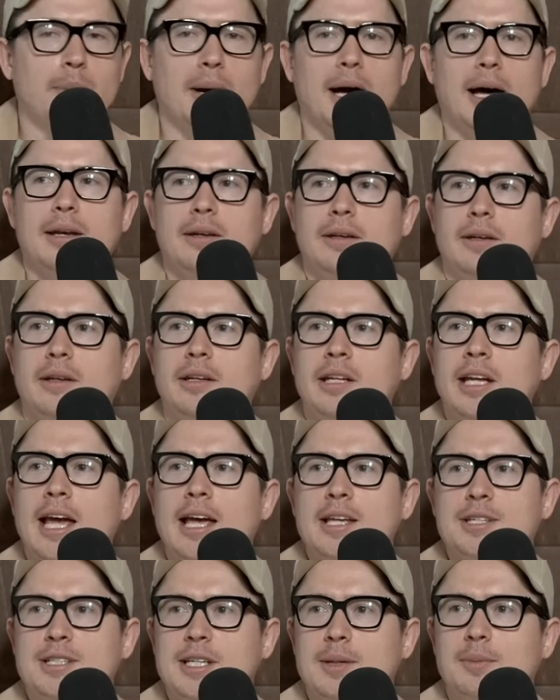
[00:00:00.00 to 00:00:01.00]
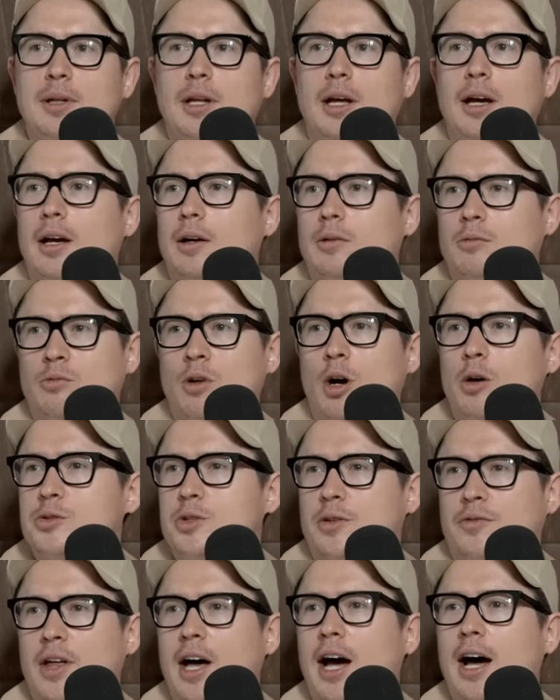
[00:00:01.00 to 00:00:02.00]
but Yep. yeah, similar. Rolls
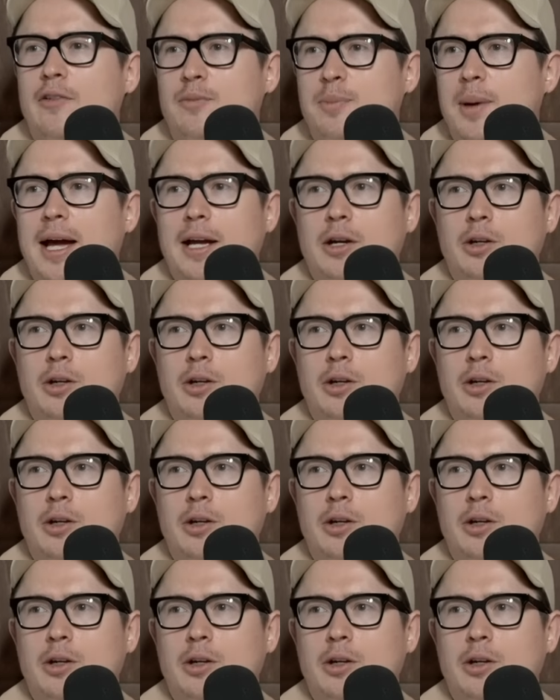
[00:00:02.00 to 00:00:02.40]
off the halfback,